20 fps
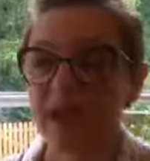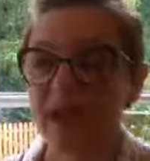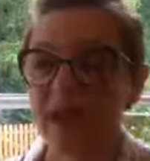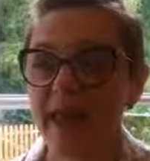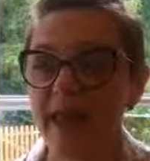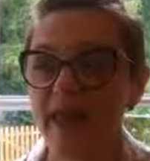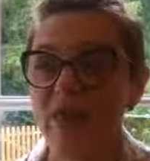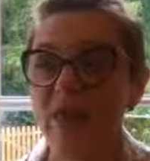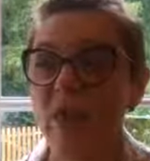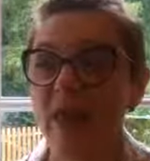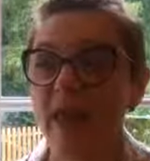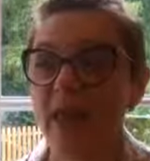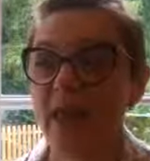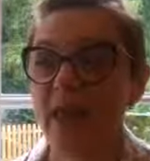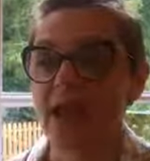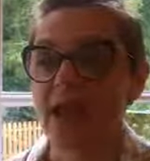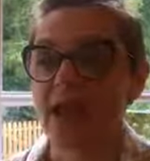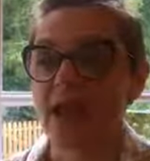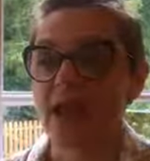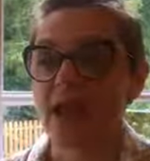Anyway,
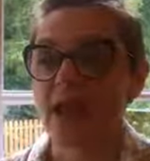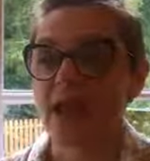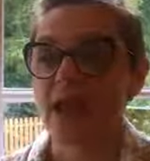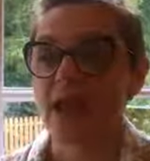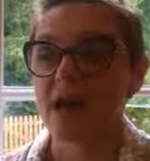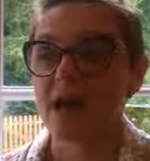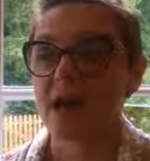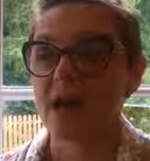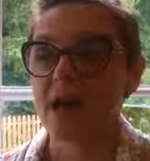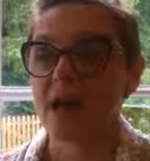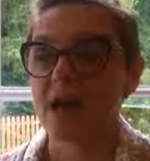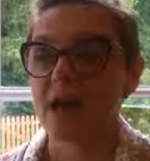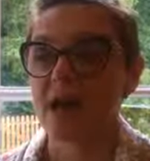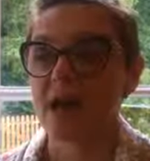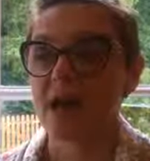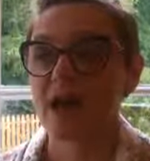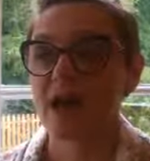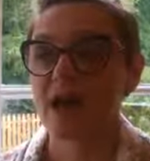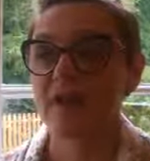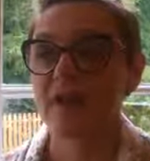
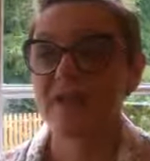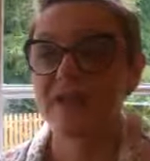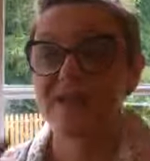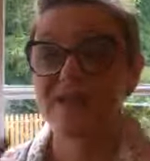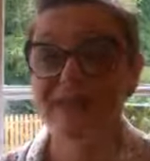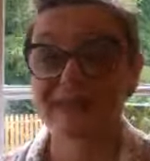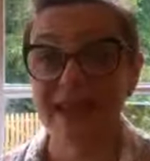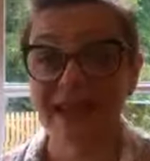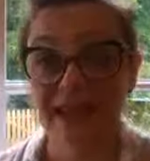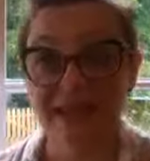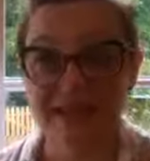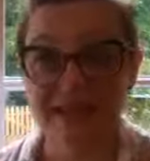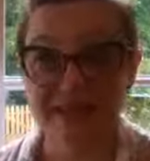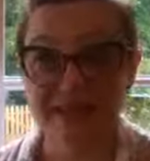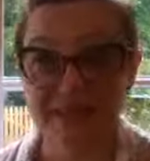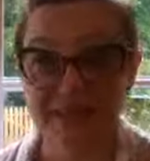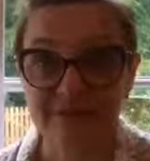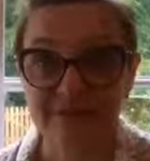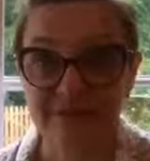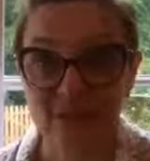And the second
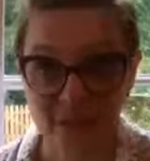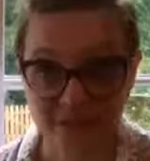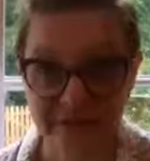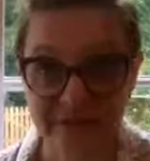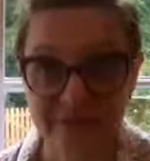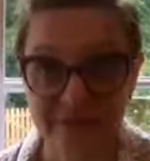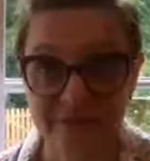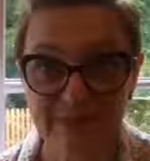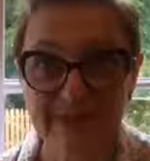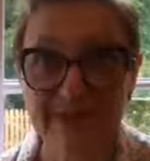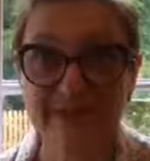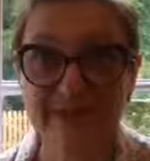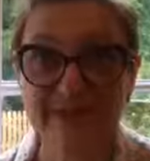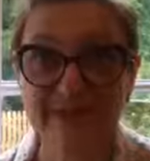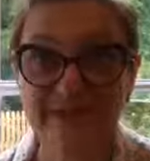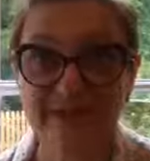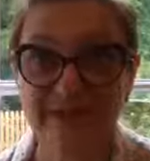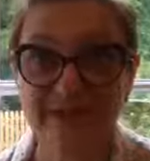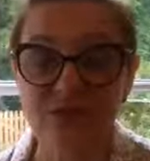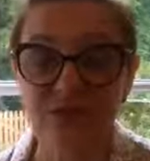
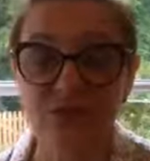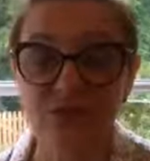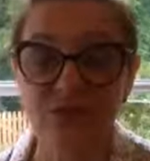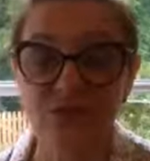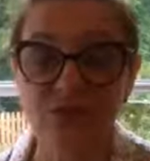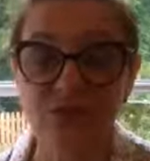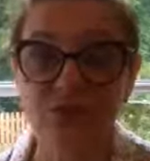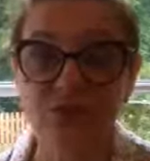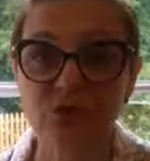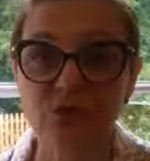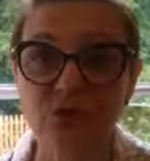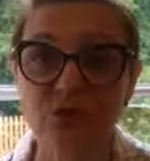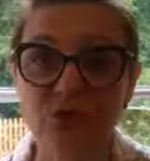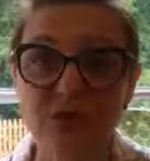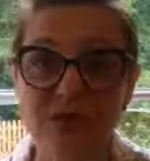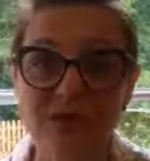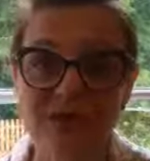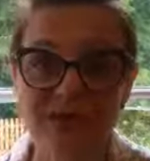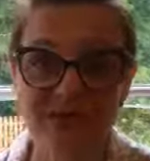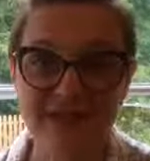possibility to
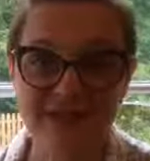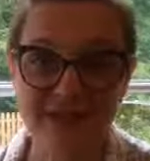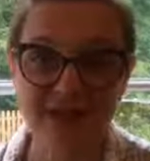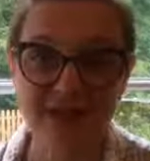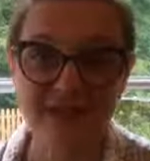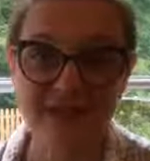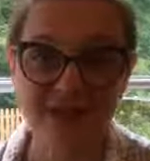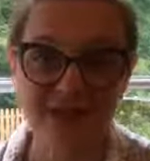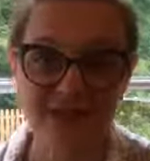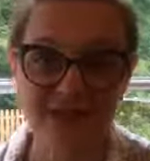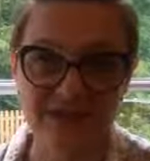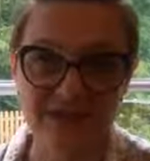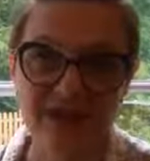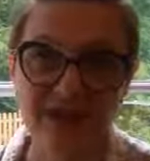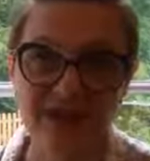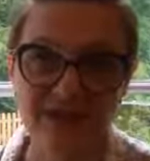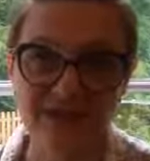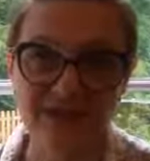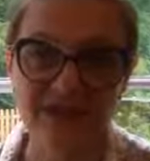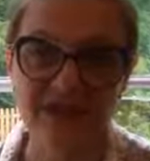use this
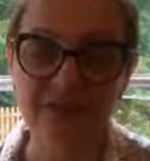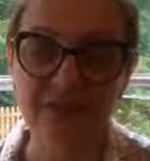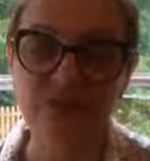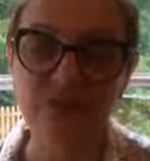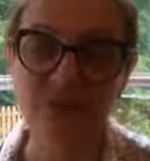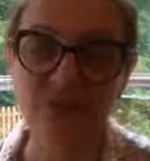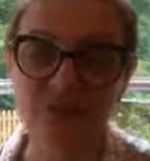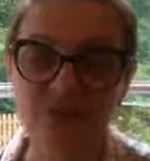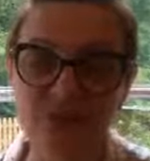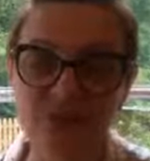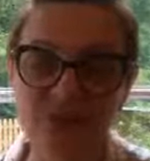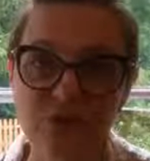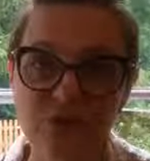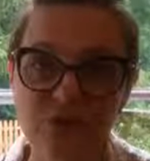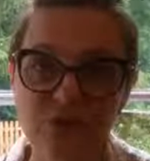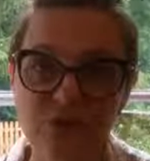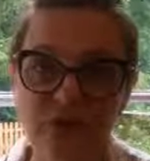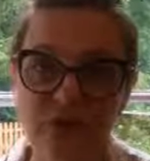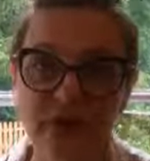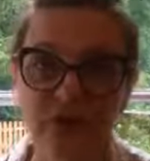exercise and to use
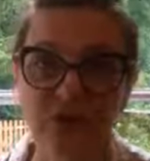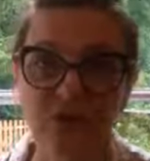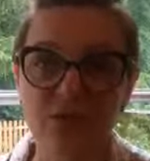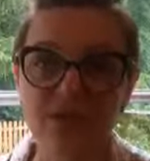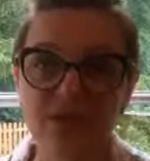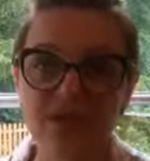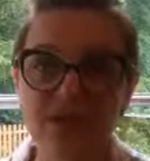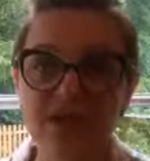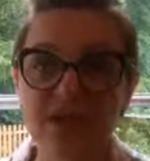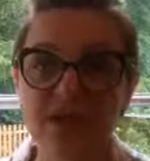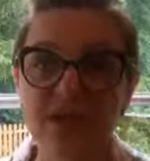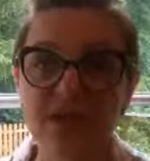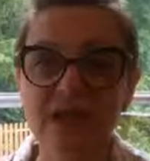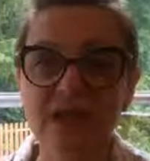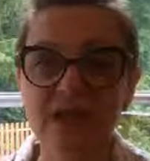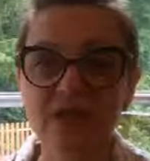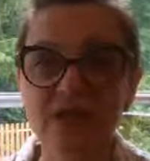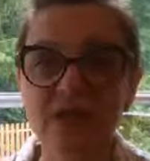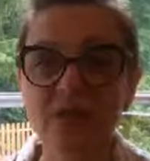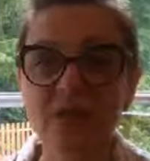your values,
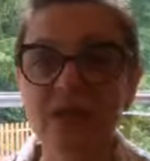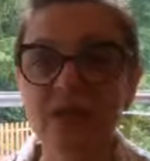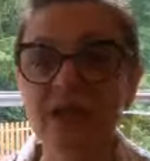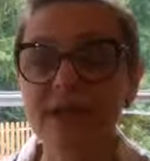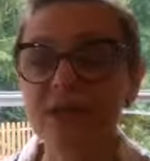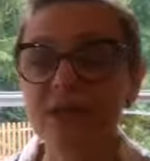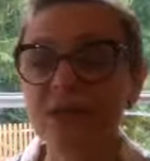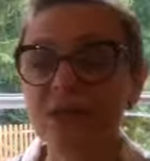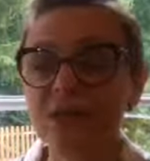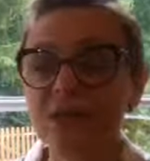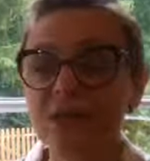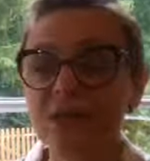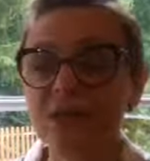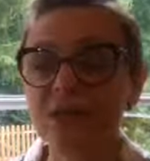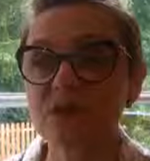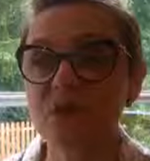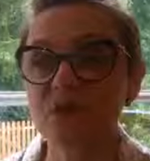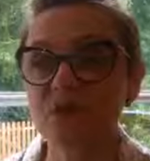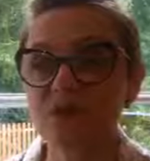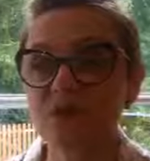you can use it
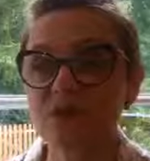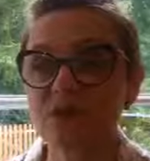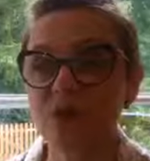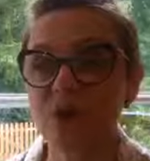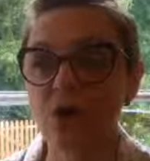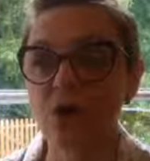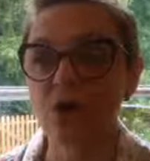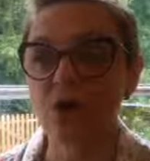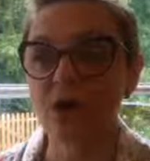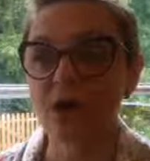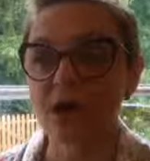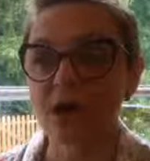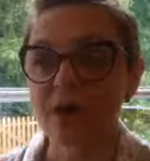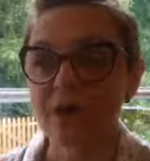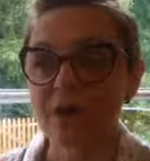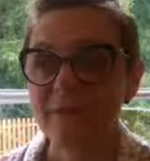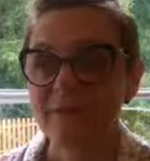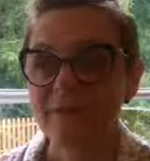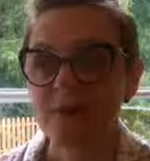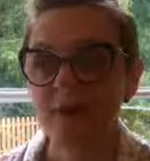also
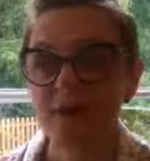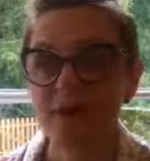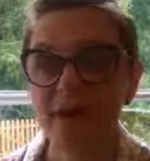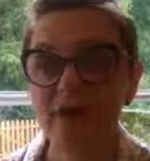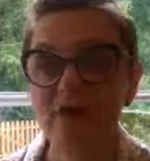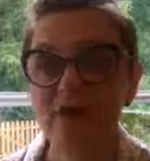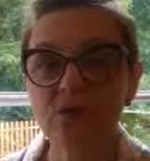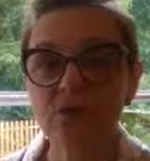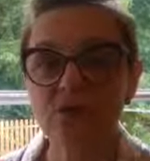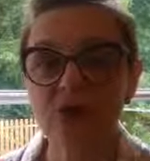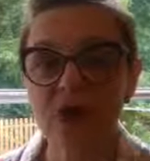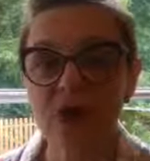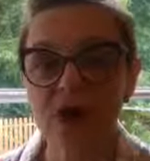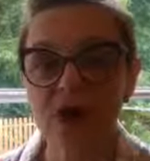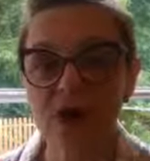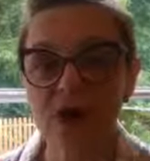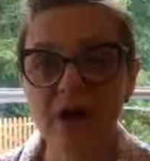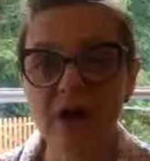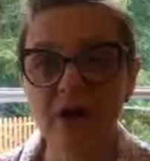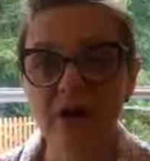when you
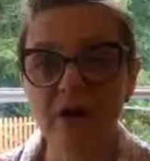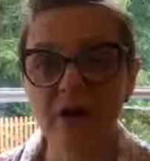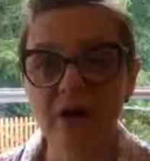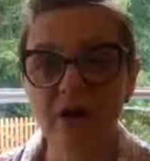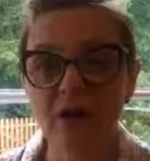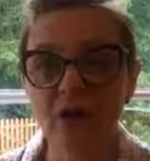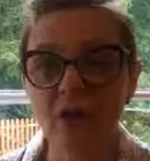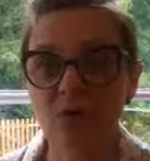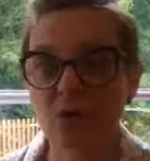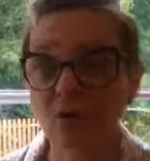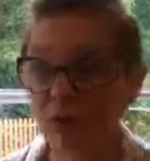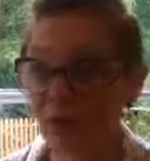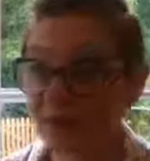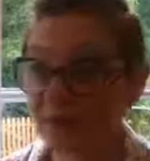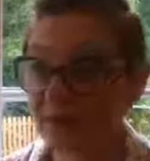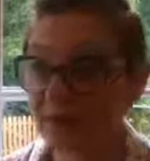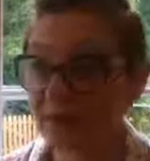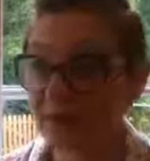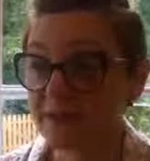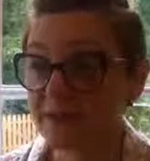are
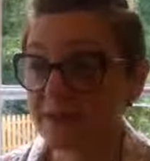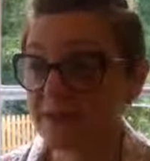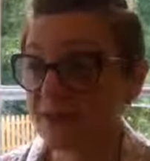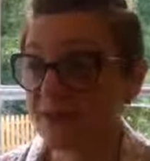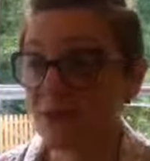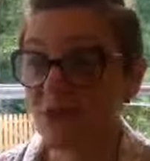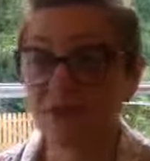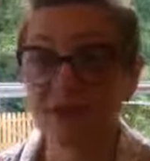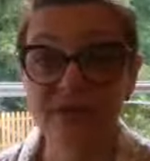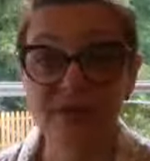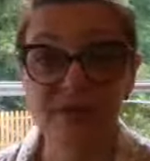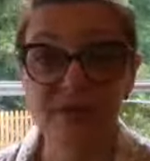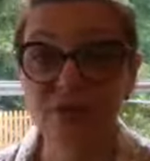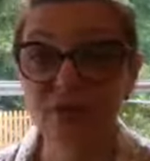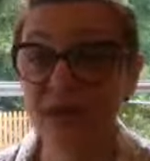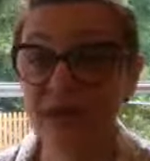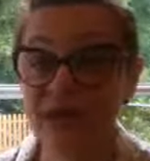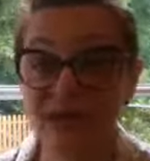already in a long-term